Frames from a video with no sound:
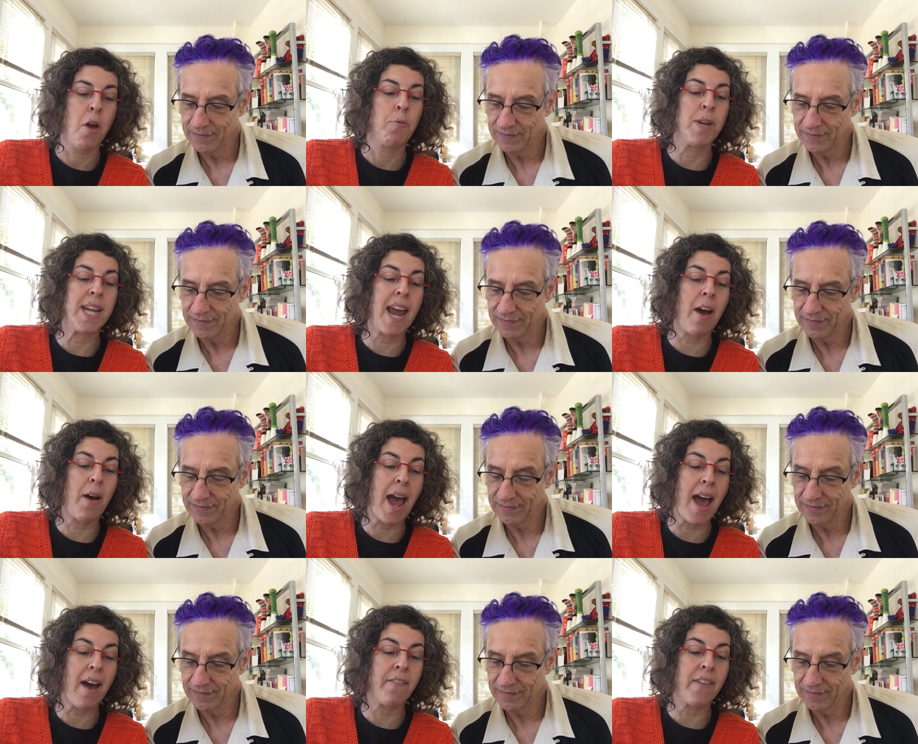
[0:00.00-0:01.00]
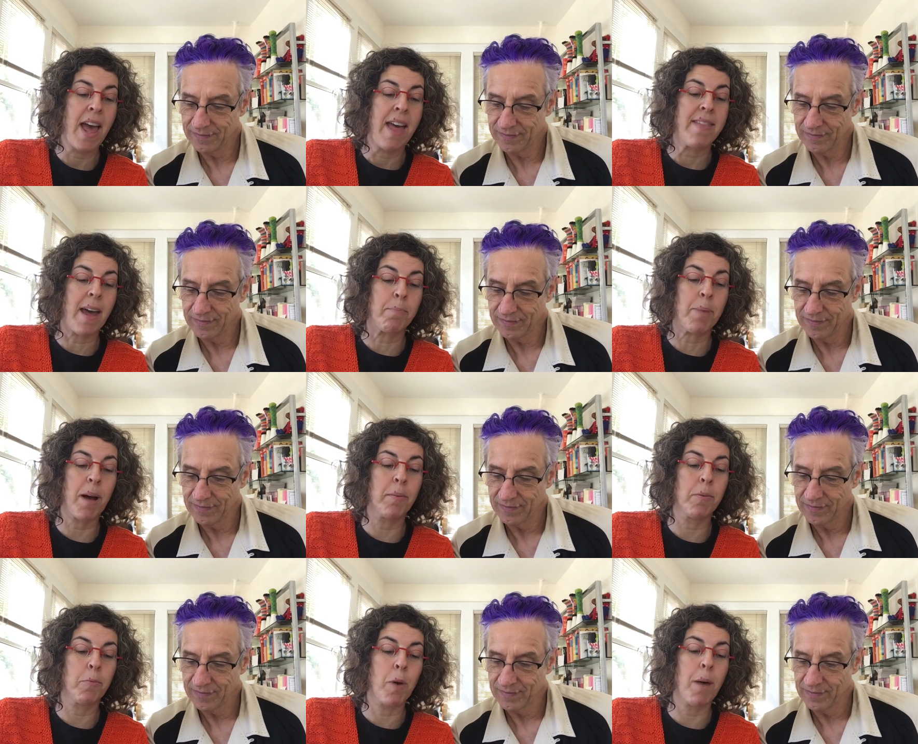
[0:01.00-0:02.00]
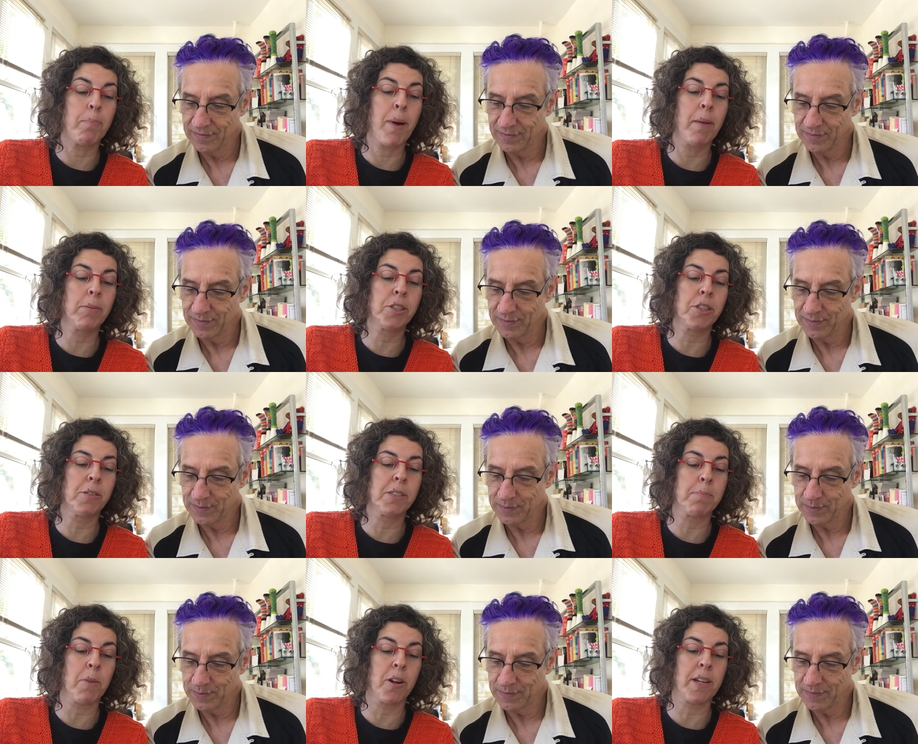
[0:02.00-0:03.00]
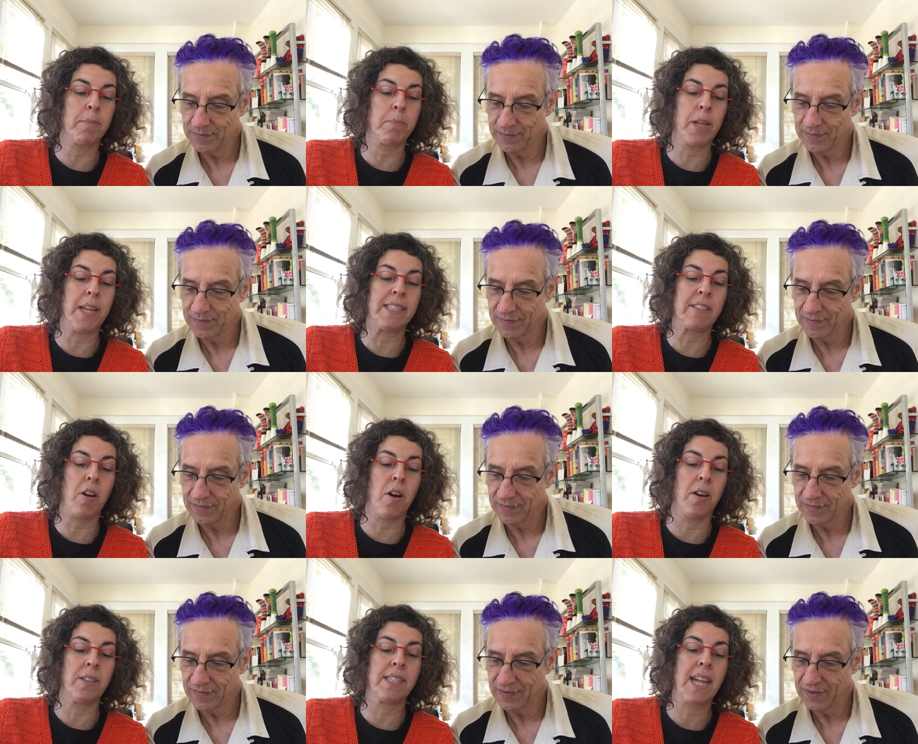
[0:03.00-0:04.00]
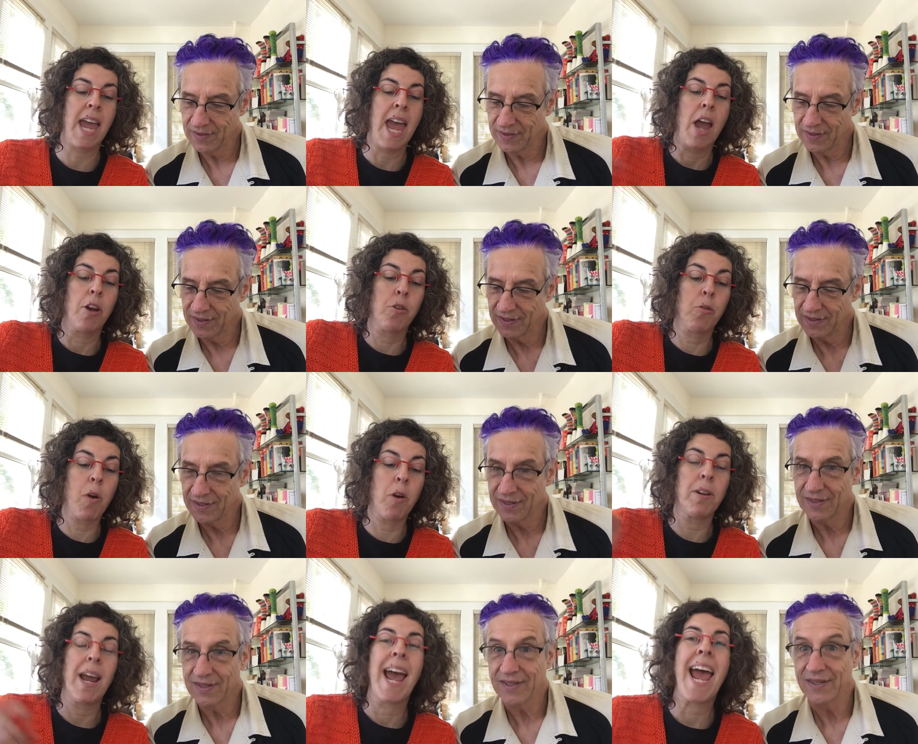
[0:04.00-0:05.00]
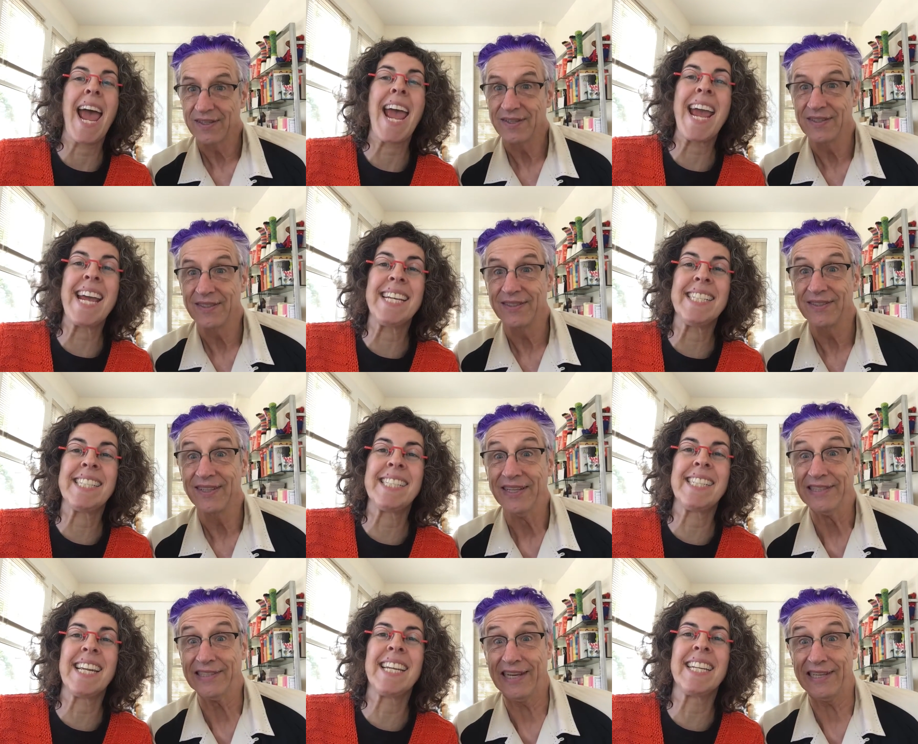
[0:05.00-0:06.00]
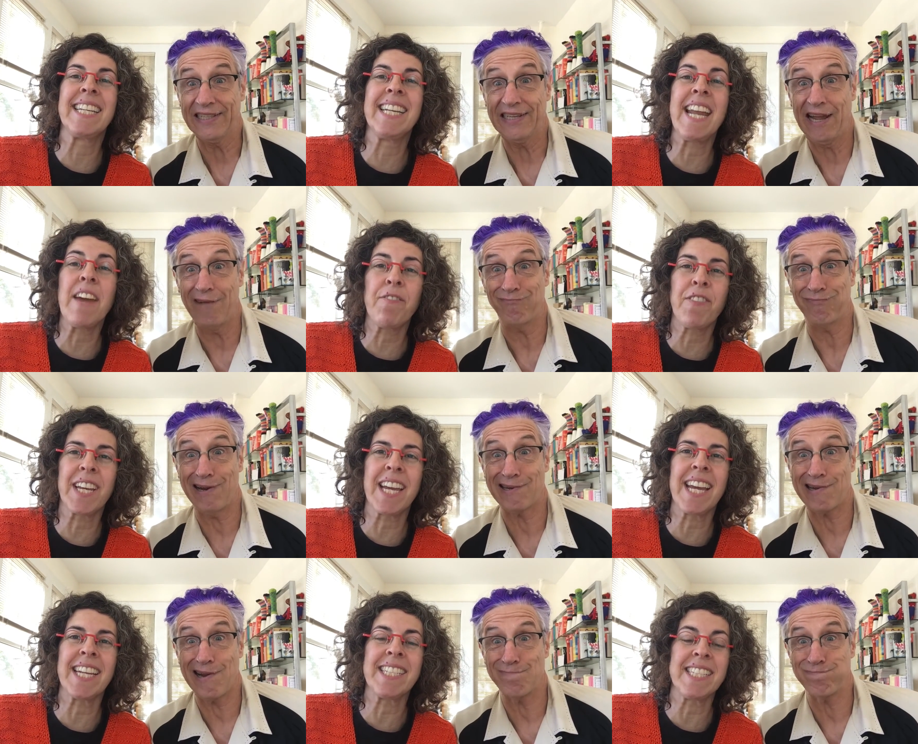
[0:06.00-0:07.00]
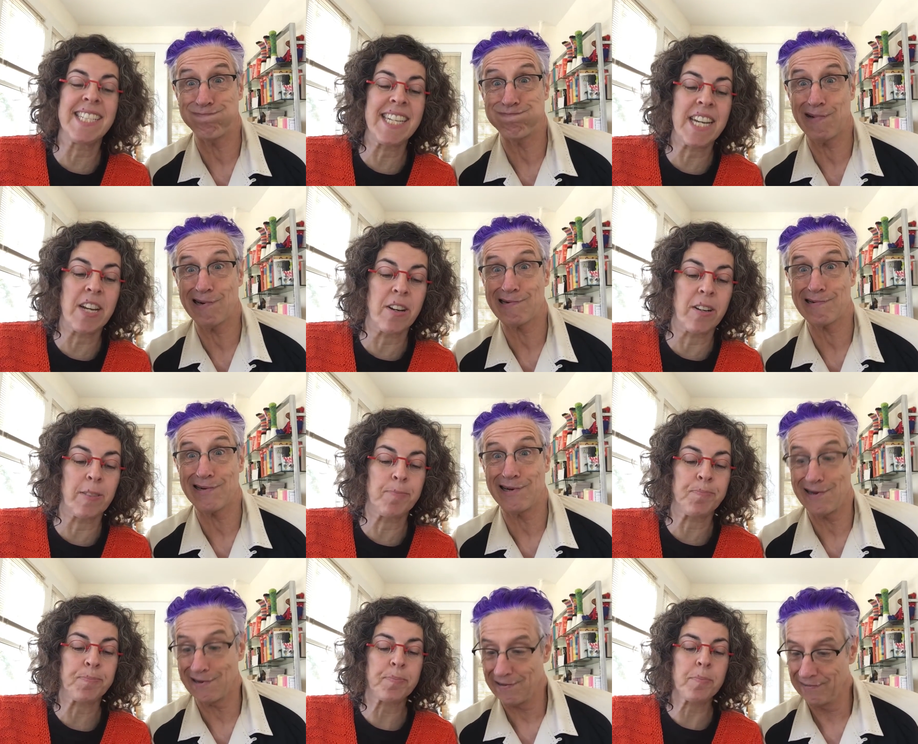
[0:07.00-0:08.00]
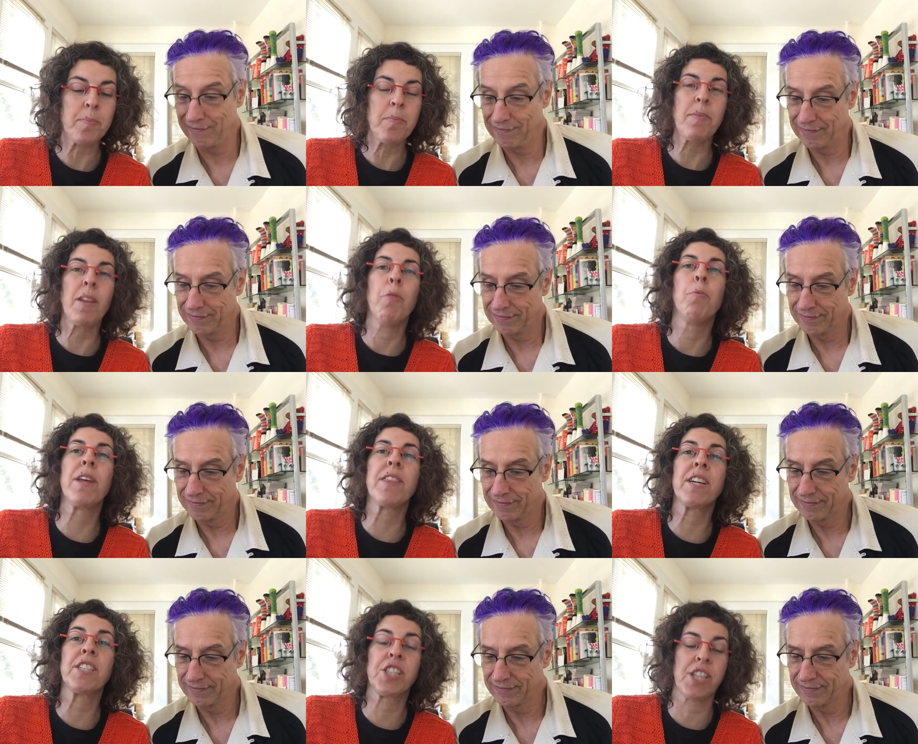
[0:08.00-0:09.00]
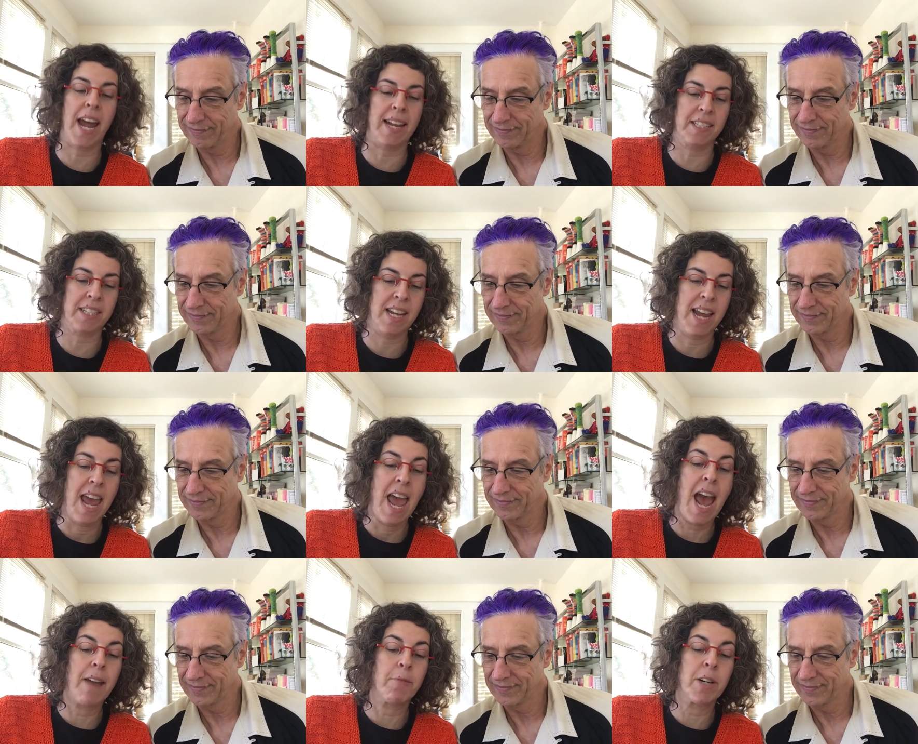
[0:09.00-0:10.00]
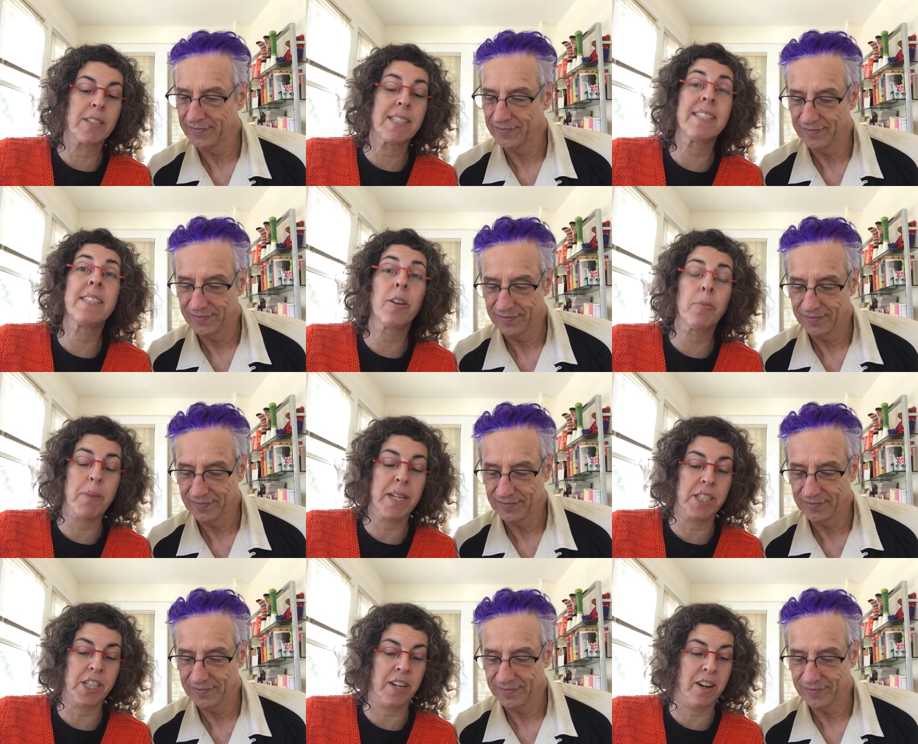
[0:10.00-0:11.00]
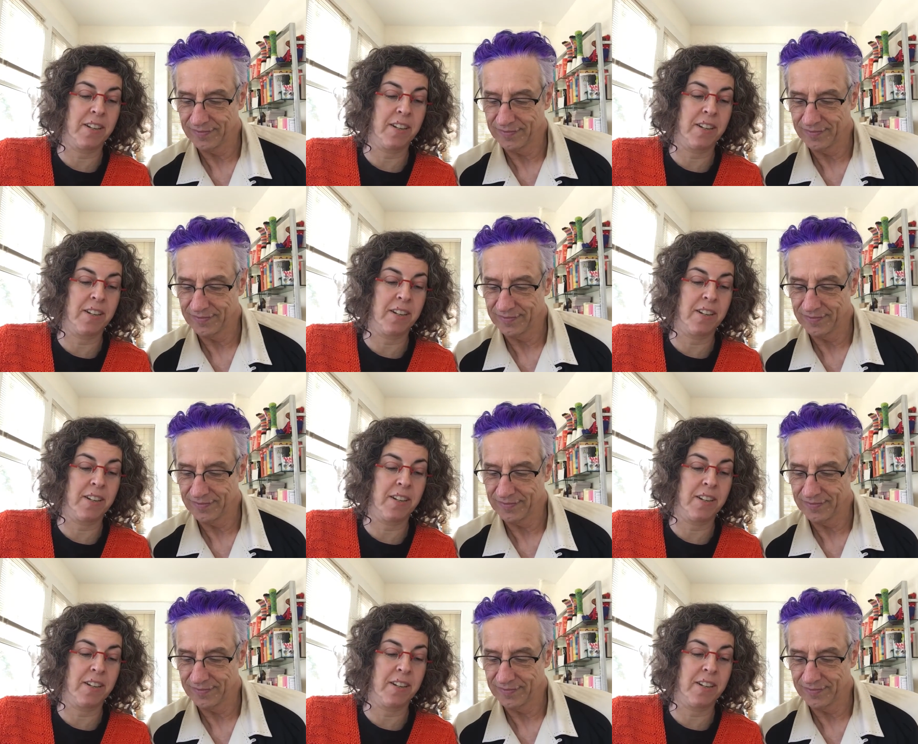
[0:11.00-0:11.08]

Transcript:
Speaker 1: We now have that what Publishers Marketplace calls, quote, a
Speaker 2: significant deal
Speaker 1: with Hachette, and we are still pinching